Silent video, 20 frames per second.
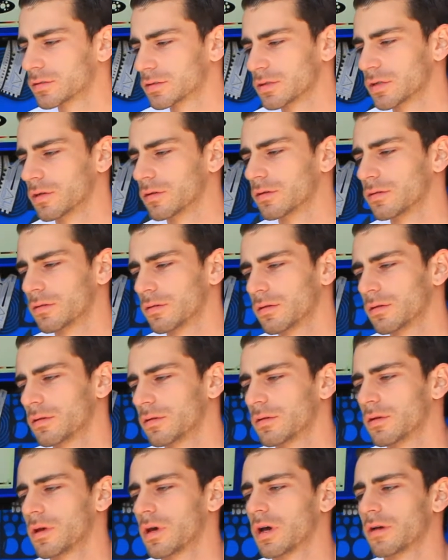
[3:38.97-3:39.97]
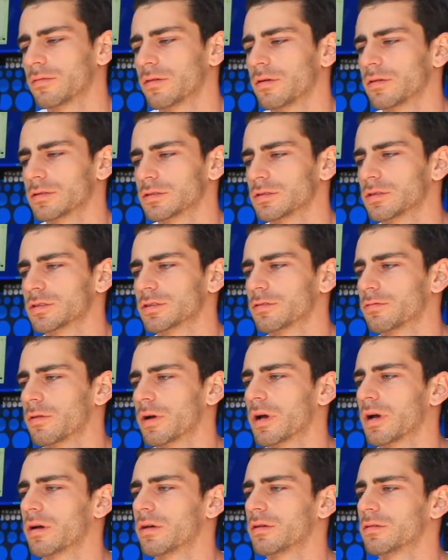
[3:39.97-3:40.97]
So I've always looked
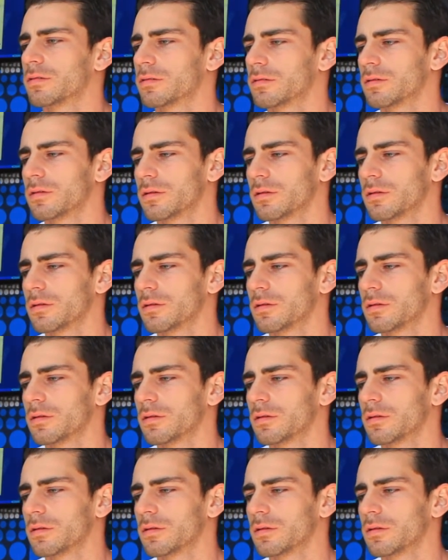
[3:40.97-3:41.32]
around.